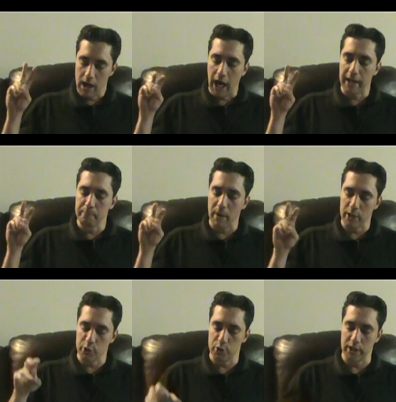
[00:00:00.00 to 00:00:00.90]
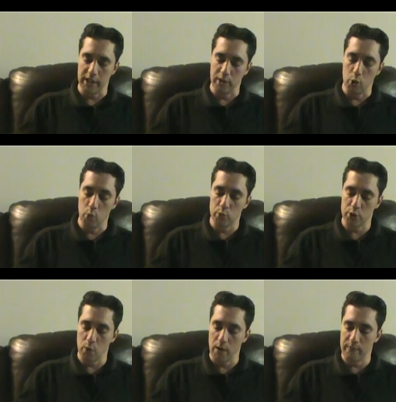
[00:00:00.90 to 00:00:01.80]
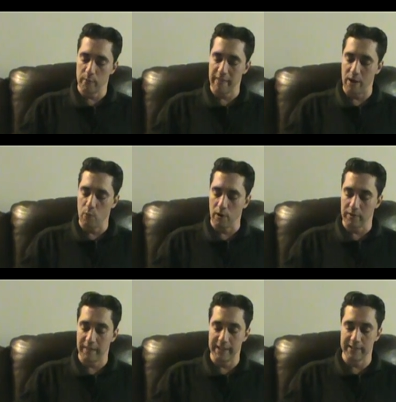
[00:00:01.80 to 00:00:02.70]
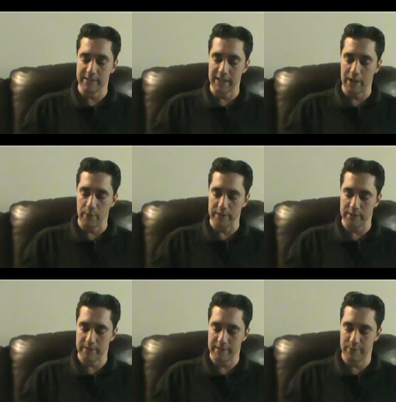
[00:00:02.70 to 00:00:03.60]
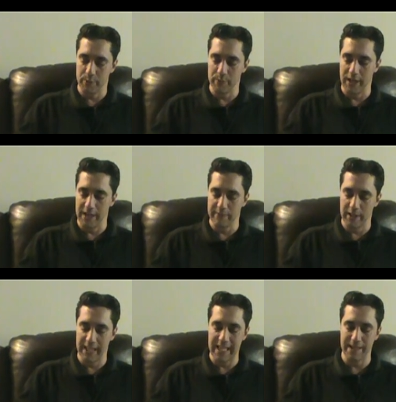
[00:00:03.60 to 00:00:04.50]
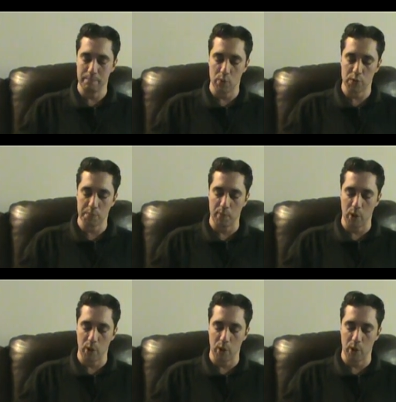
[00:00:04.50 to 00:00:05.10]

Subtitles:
I admonish thee, whosoever thou art that desirest to dive into the inmost